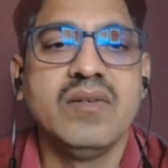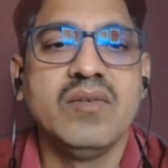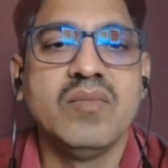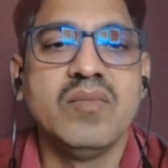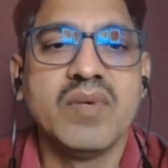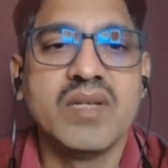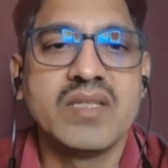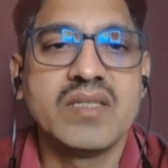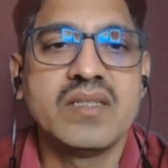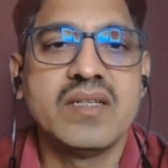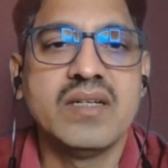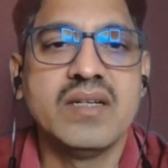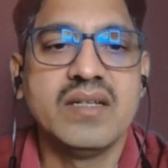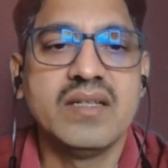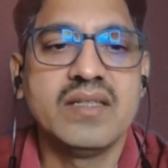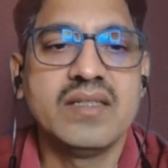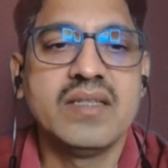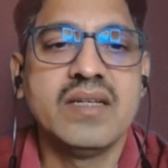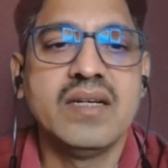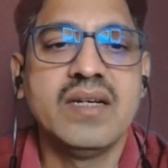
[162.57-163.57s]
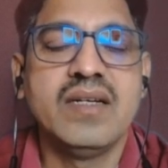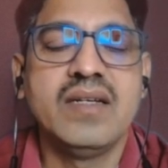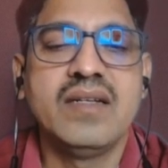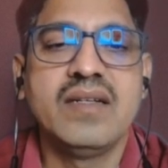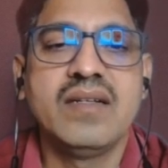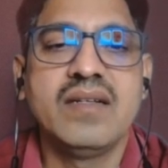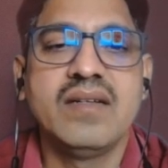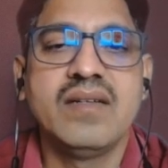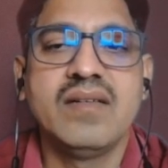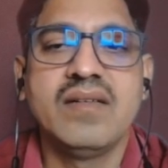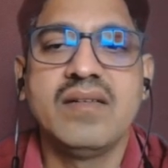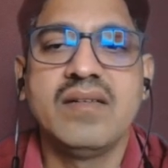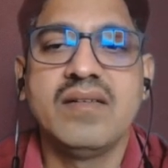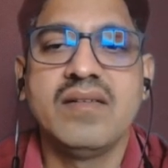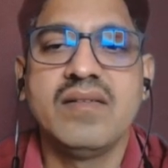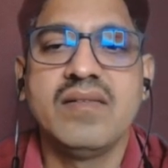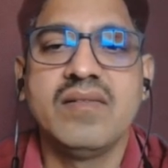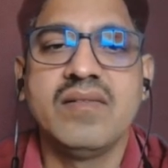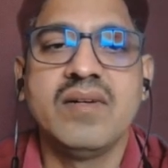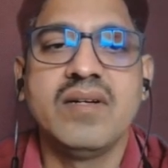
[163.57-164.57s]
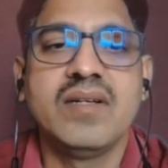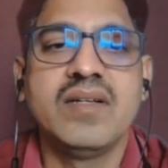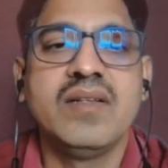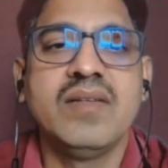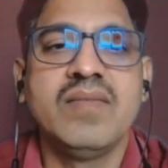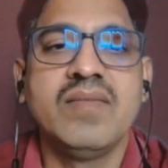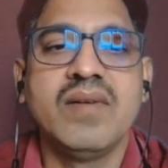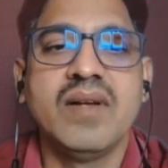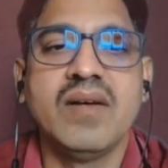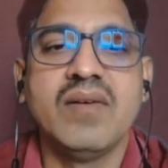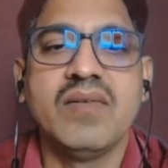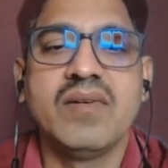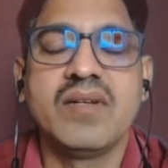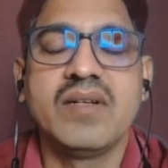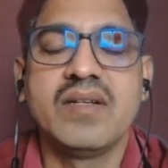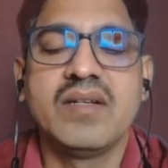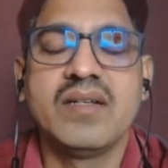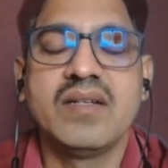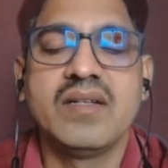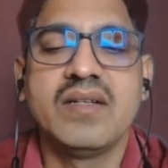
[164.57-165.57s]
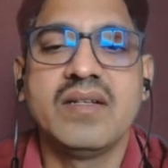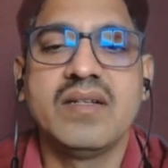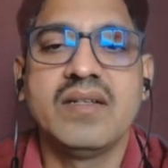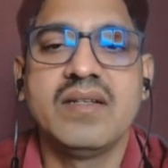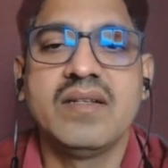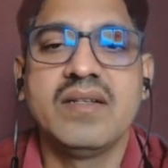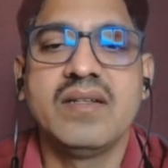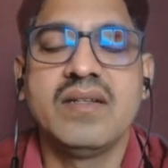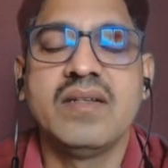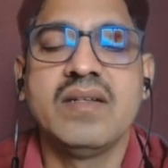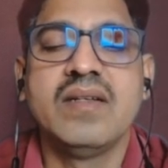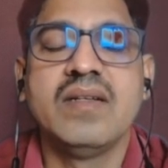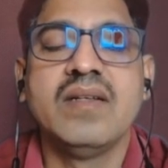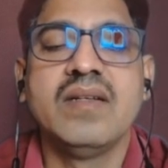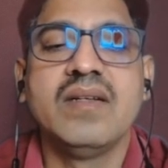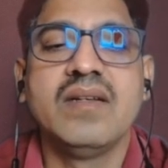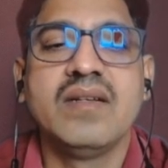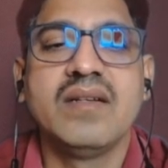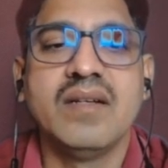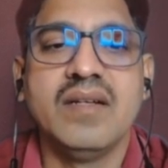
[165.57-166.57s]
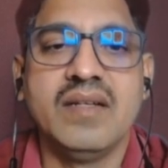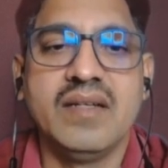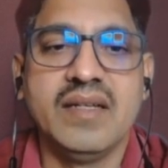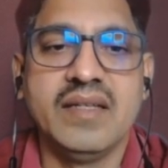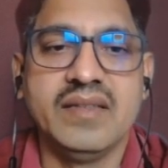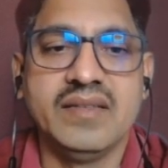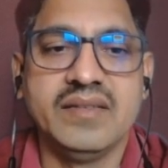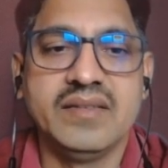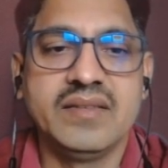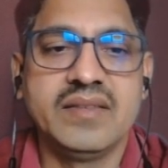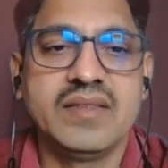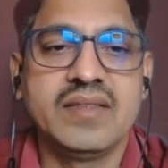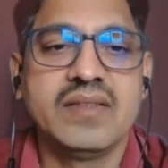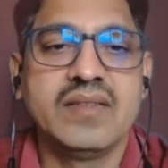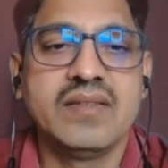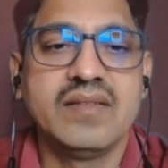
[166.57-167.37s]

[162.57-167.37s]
you must understand what the flower contains.